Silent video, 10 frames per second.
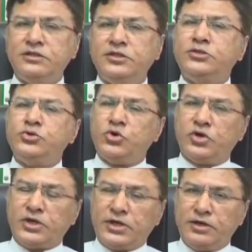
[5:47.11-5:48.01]
they do
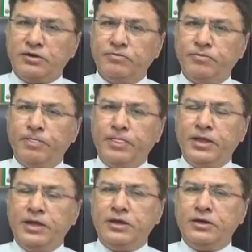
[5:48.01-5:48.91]
not occur.
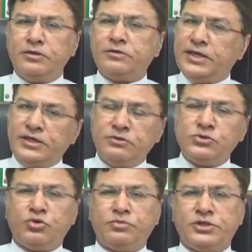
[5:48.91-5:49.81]
Thank you
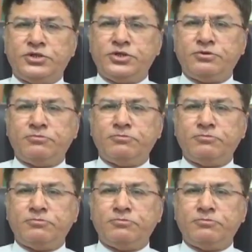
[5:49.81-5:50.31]
so much.